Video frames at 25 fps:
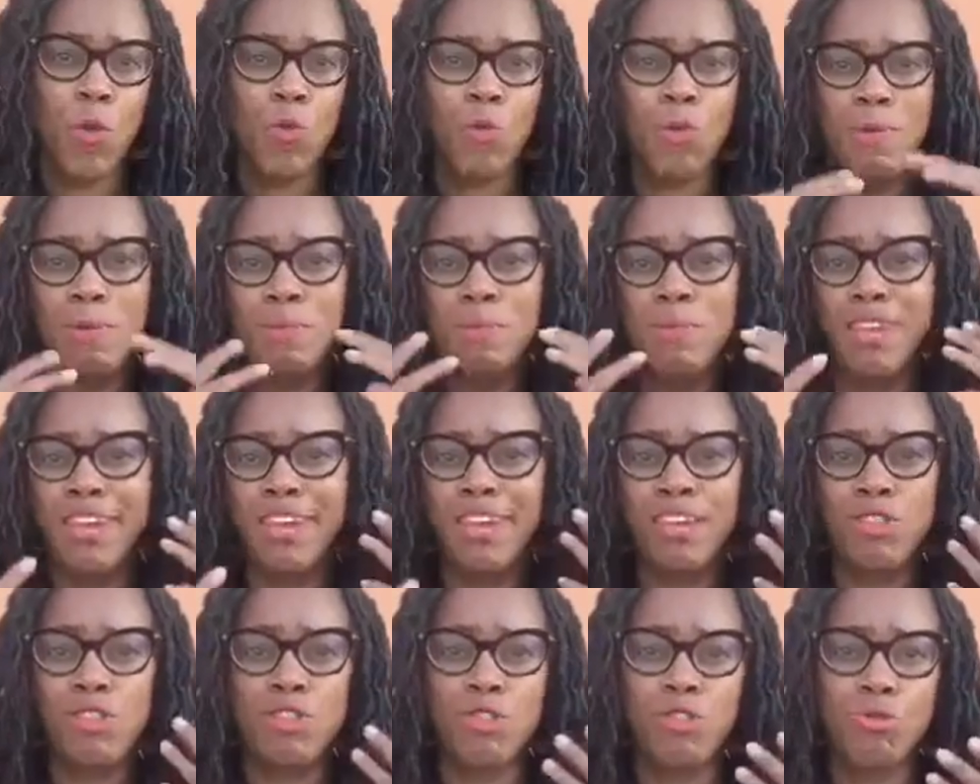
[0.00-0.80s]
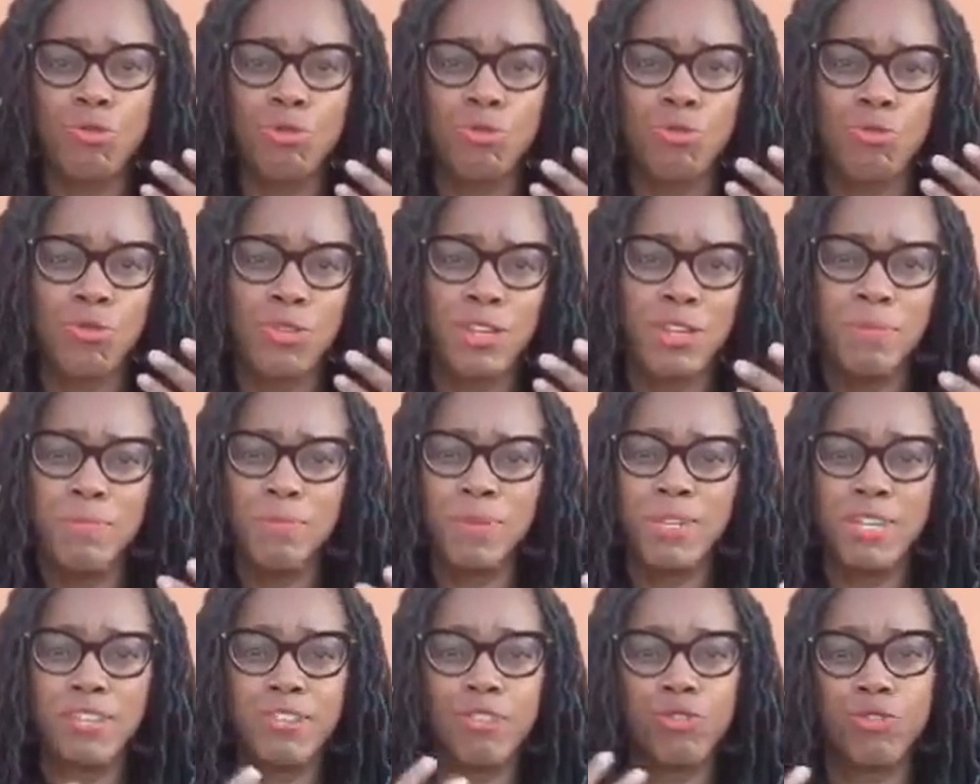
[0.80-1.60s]
women making jewelry,
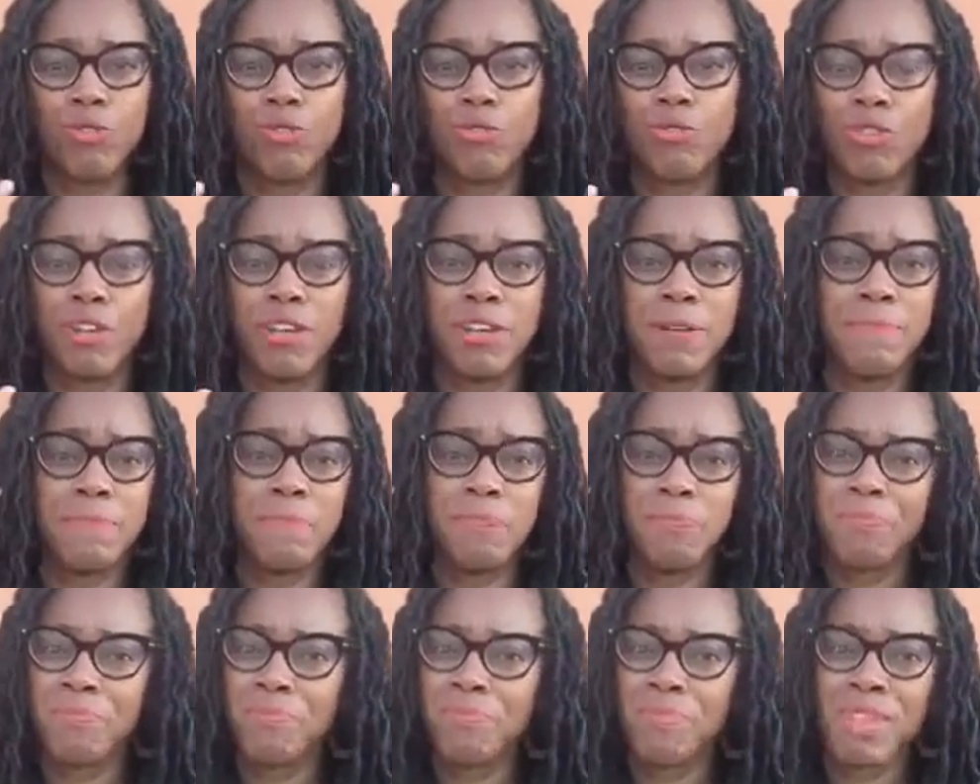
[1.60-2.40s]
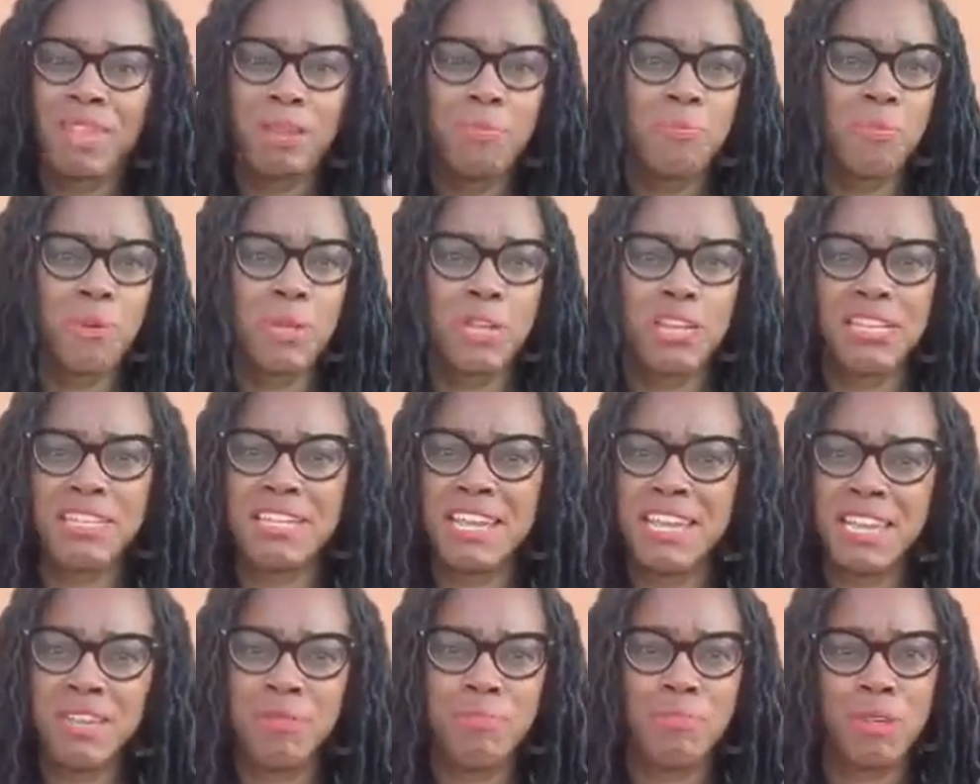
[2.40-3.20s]
beaded jewelry,
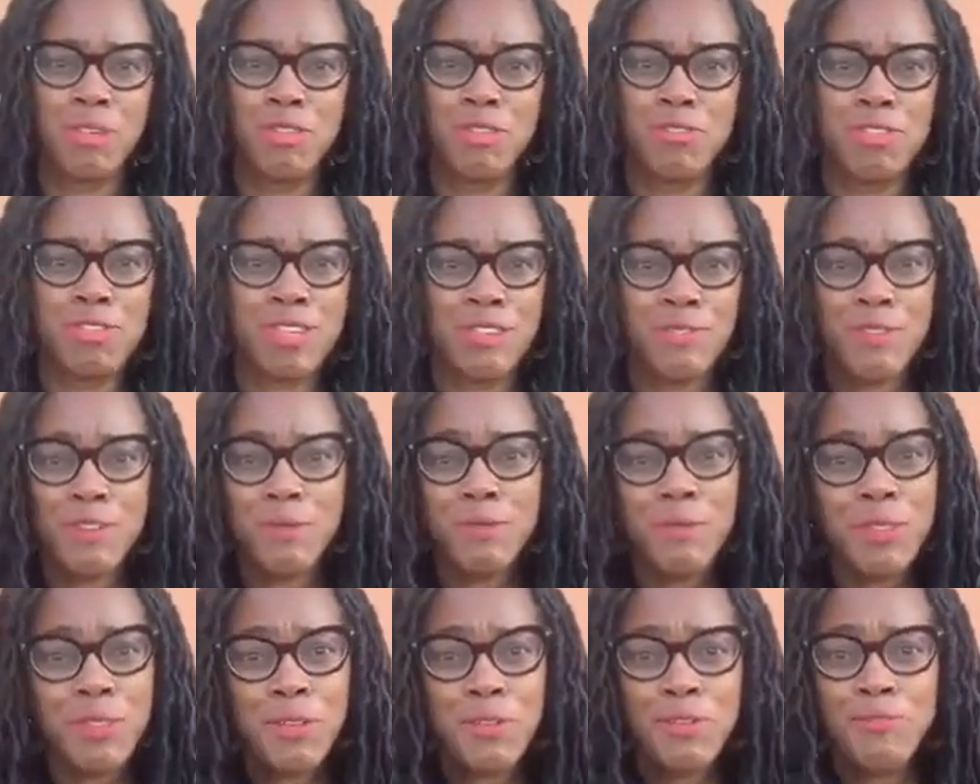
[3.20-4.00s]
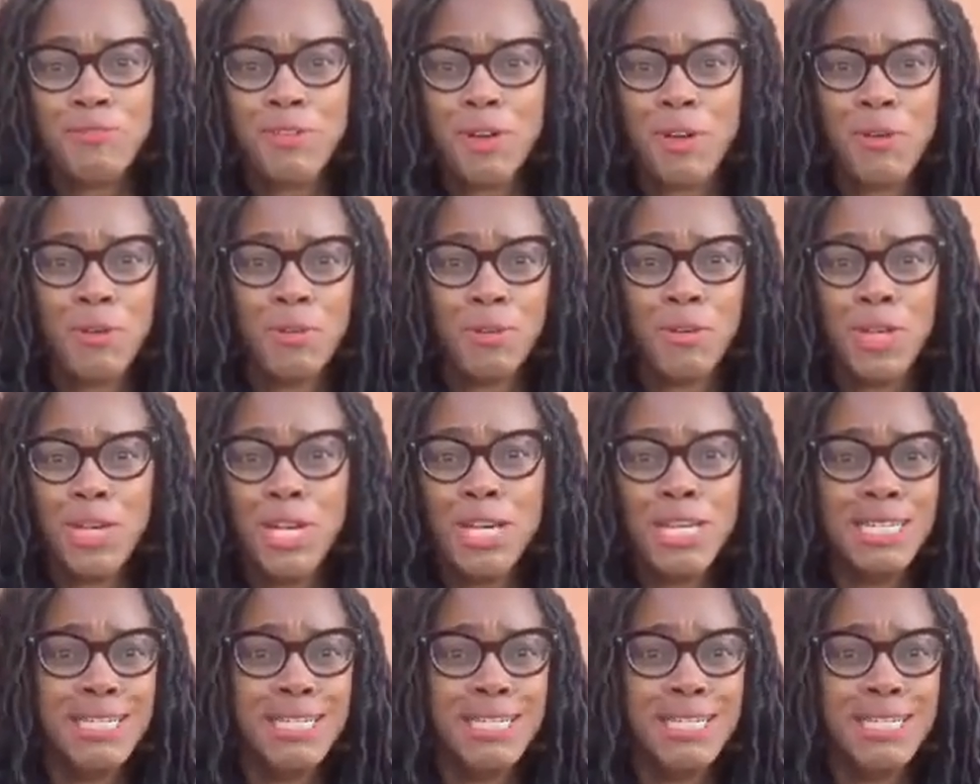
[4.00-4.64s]
taking pictures of it with their phone,